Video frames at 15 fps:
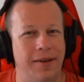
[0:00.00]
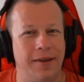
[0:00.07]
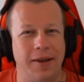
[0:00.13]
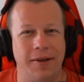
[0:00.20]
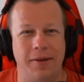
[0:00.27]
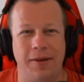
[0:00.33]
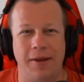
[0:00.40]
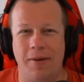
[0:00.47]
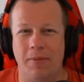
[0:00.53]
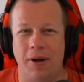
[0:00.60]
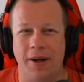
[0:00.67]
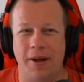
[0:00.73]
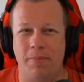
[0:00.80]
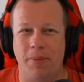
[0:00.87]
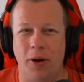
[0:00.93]
like in
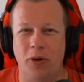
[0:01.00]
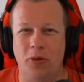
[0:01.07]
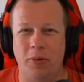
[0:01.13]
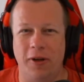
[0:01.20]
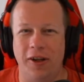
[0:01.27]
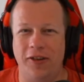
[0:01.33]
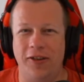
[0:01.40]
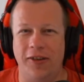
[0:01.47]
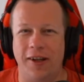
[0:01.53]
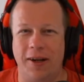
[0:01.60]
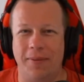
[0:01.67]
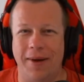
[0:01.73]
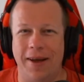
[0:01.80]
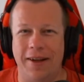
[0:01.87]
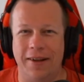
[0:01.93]
my bold prediction that
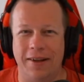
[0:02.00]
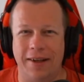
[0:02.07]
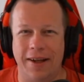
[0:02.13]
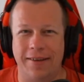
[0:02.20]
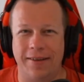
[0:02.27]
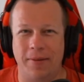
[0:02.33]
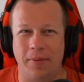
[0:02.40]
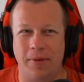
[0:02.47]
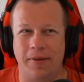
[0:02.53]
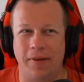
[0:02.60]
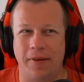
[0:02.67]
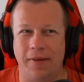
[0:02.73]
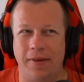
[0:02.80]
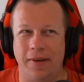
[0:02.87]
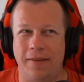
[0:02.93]
I made in the last
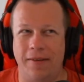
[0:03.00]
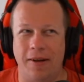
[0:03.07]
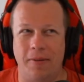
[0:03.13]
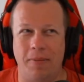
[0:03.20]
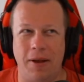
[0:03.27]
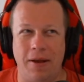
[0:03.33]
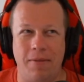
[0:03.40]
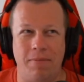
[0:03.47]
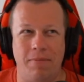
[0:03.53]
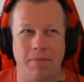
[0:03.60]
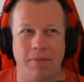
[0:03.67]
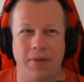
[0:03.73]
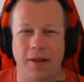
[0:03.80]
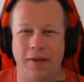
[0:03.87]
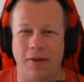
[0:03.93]
episode, there's going to be
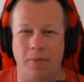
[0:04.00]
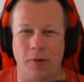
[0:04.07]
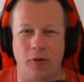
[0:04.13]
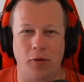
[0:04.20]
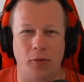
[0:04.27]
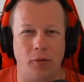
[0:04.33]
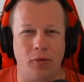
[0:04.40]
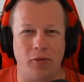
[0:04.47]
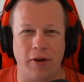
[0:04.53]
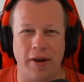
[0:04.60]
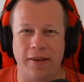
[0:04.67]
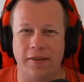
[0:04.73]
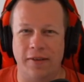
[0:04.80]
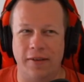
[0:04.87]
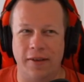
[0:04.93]
there's going to be dual
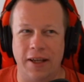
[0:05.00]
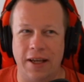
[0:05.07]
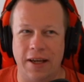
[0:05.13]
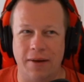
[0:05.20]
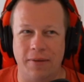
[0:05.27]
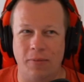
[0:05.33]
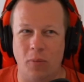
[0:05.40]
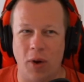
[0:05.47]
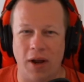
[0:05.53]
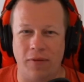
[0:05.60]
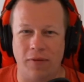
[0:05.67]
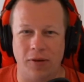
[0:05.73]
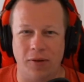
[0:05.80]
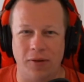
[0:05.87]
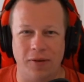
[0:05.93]
screens on the um,
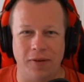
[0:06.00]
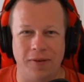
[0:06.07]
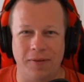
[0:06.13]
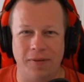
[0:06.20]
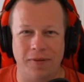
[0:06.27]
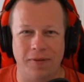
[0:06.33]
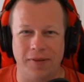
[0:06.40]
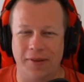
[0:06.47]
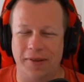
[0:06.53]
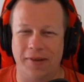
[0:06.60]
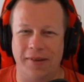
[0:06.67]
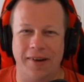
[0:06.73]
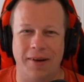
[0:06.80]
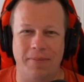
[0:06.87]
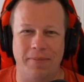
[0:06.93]
Wave Twos
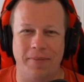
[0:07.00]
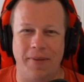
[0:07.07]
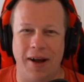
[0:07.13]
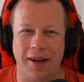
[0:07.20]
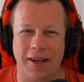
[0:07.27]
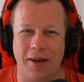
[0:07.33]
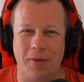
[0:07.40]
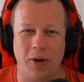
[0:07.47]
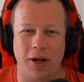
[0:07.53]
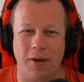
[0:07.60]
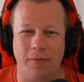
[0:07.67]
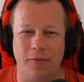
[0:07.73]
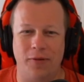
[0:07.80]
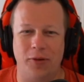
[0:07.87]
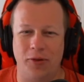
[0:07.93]
for um, Arcade One
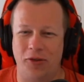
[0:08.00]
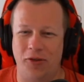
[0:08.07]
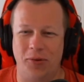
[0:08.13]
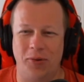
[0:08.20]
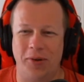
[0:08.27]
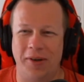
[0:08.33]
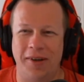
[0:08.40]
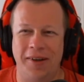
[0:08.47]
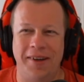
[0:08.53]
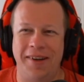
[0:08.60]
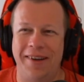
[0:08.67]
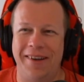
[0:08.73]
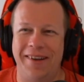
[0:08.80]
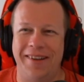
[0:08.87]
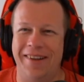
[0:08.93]
Up for sure.
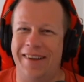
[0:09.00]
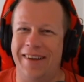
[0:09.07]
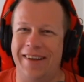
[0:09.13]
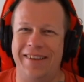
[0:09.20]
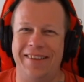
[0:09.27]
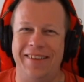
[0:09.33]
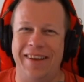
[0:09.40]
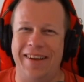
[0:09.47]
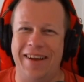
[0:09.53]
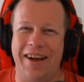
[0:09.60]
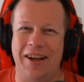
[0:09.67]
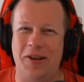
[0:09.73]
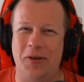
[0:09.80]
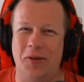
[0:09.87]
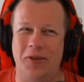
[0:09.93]
Like they
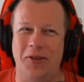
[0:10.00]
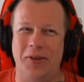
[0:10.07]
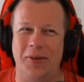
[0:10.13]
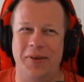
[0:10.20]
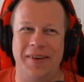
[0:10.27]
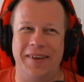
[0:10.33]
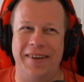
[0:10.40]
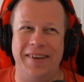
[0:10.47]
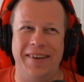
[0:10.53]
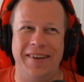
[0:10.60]
can't not do it.